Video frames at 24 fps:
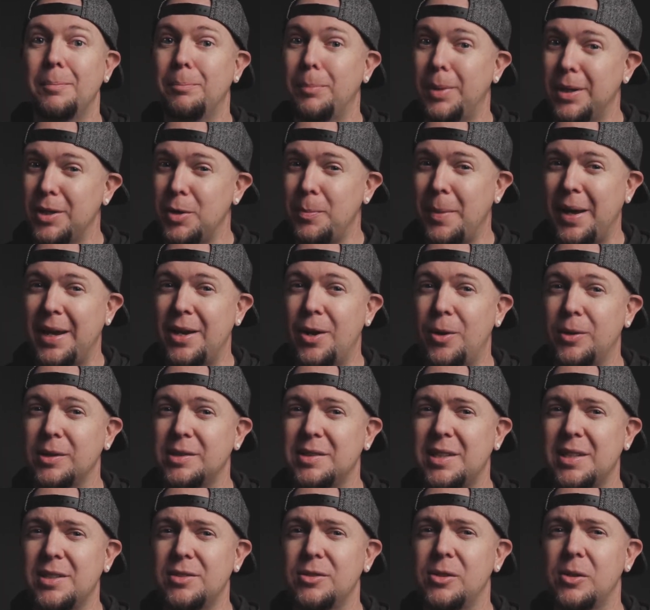But you may
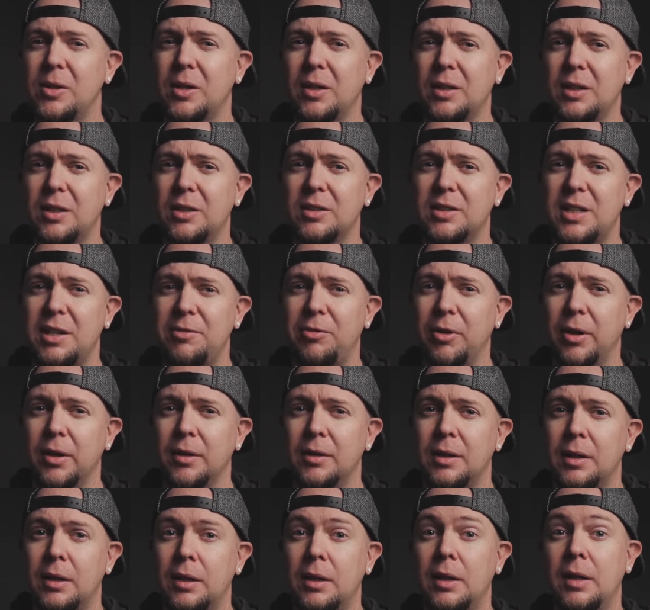notice things look a little different.
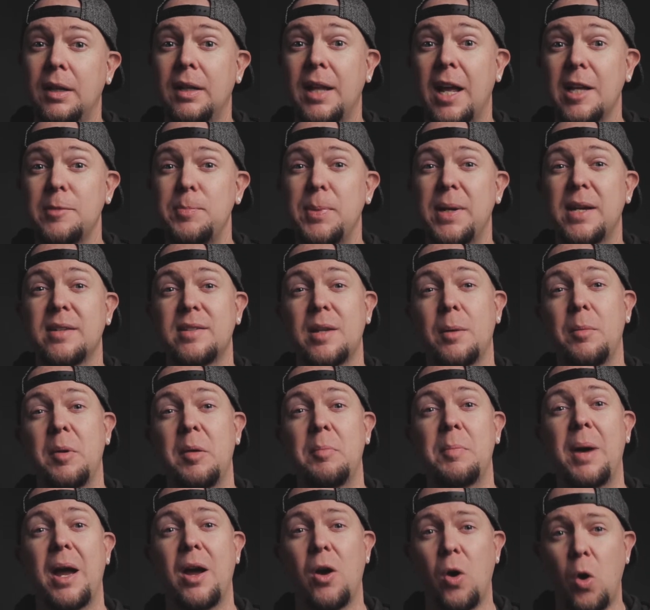That's because I'm
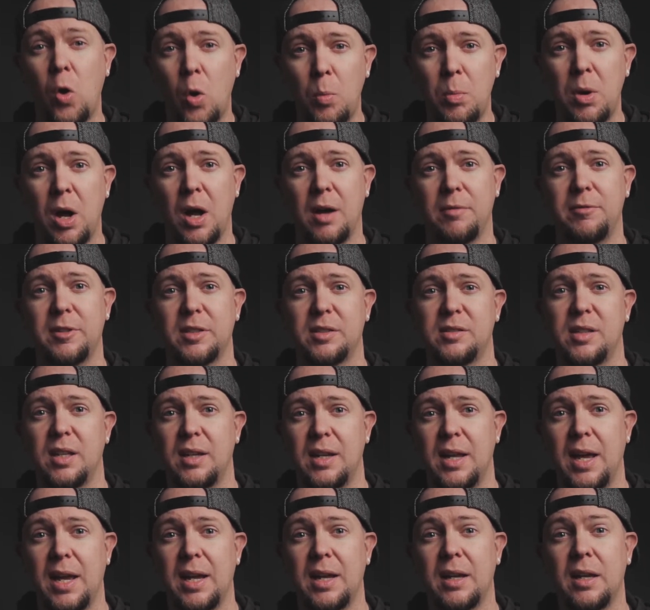in my home office
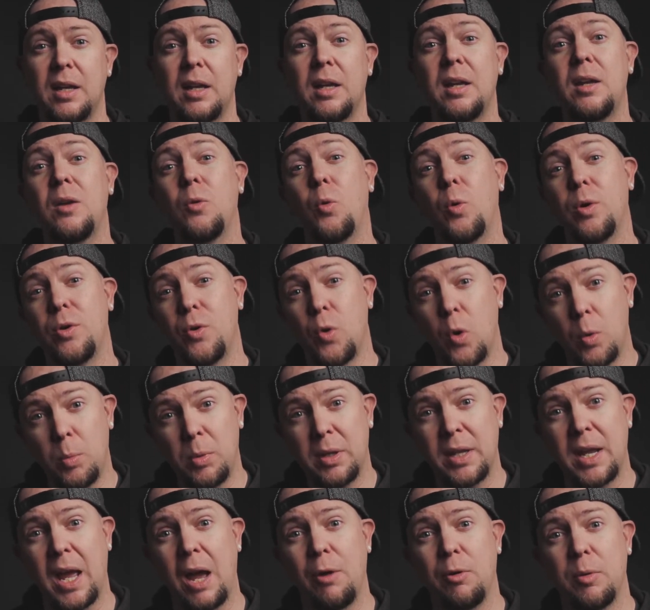today, where
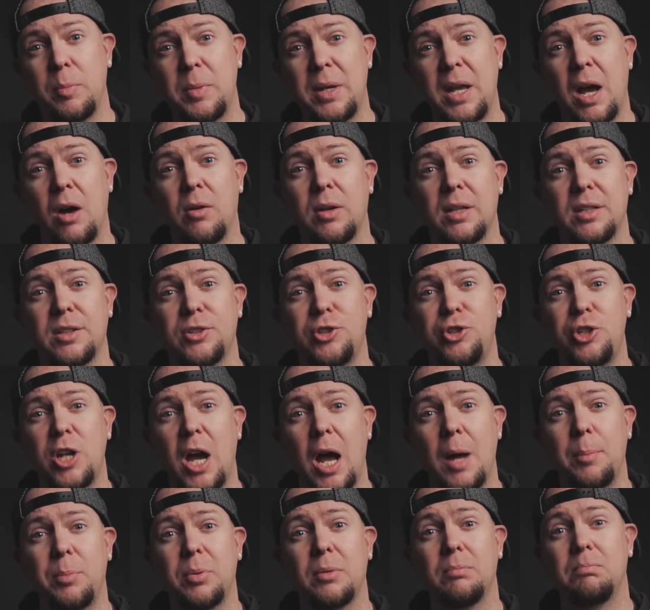normally I would be out in the
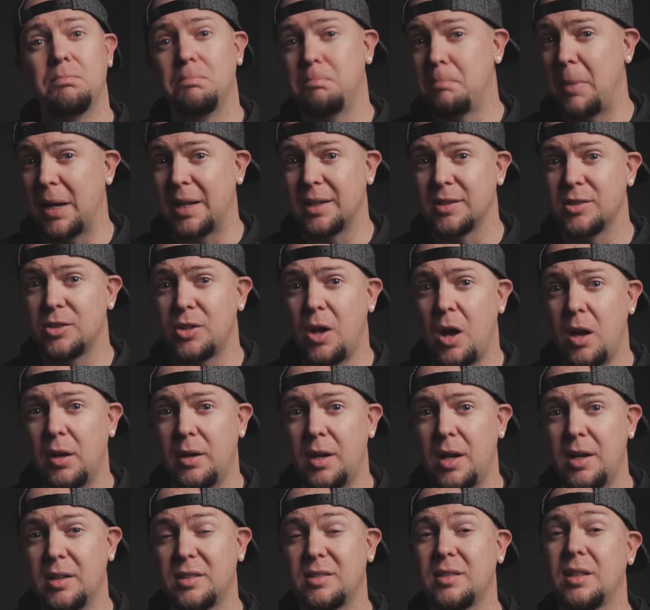shop making
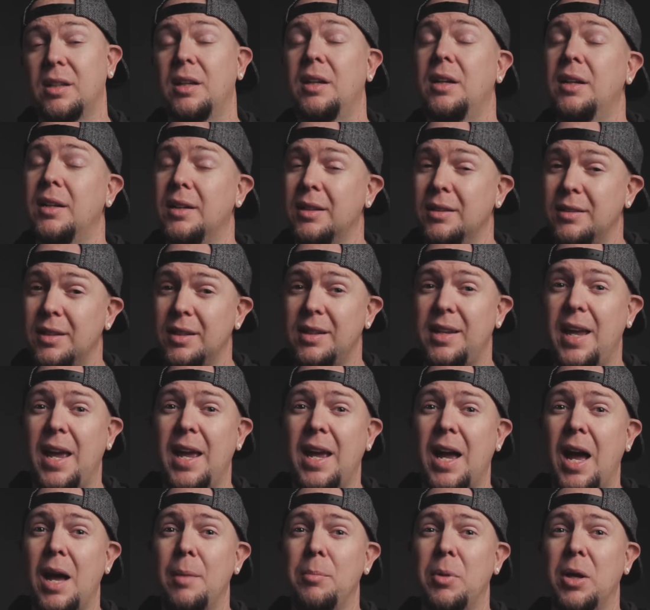sawdust.
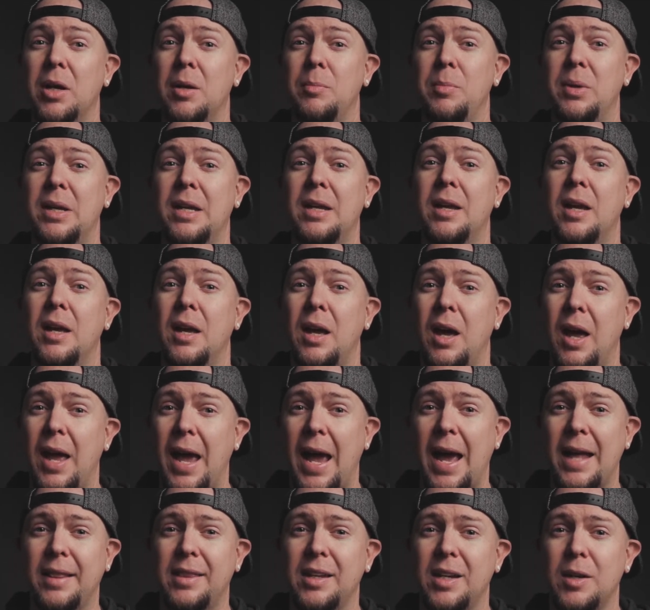Today, I'm going to be
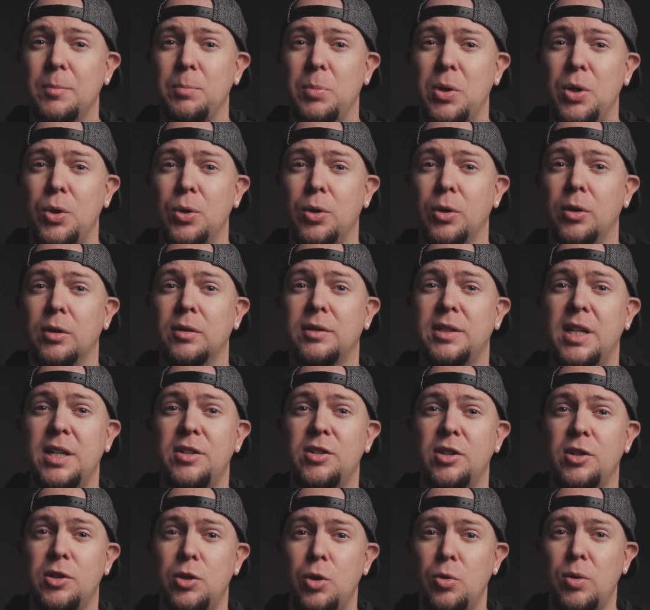at the computer
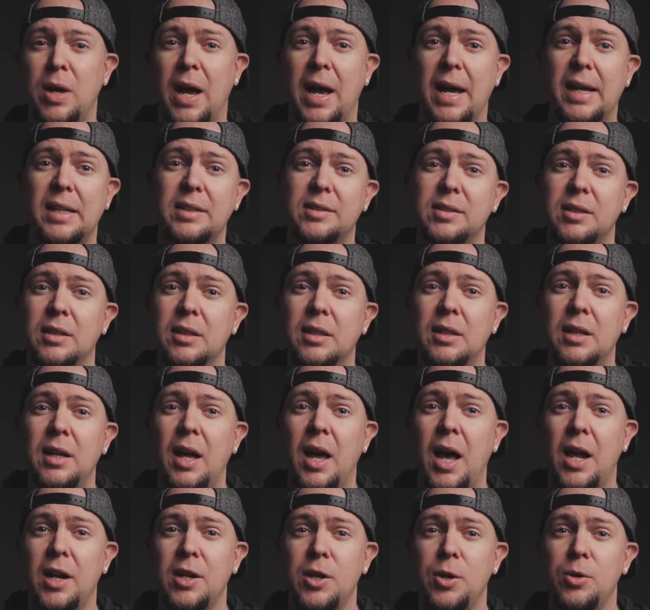teaching you guys
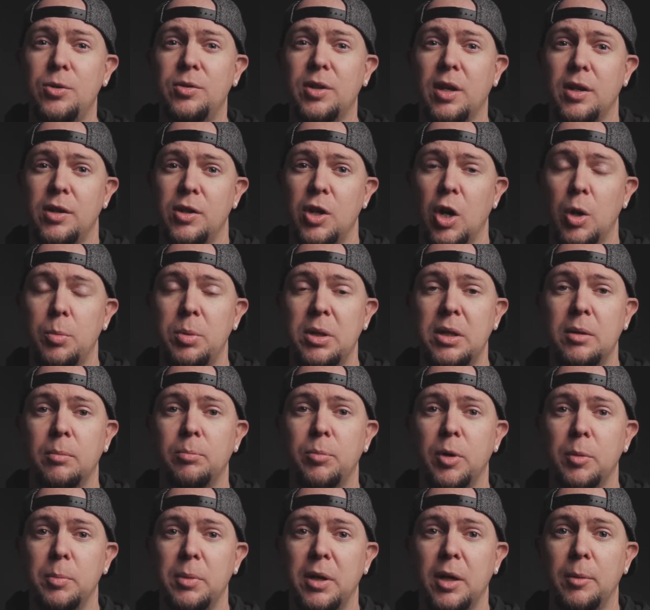how to use Adobe
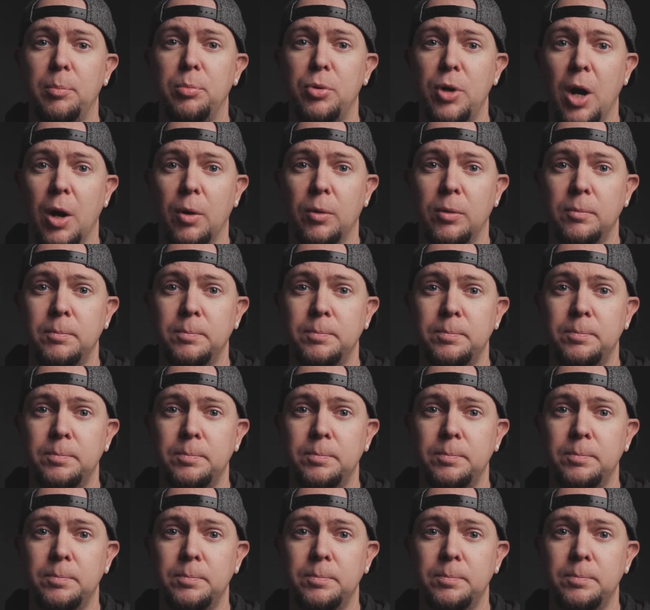Premiere Pro.